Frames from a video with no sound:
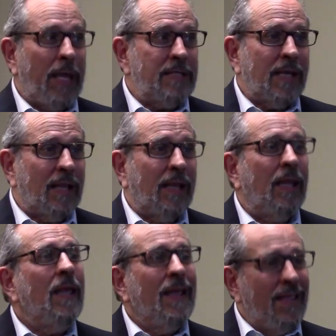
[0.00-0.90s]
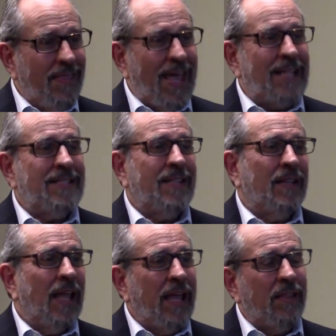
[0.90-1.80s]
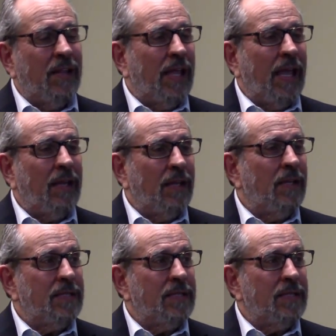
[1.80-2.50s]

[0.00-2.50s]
basically, that's the lay of the land in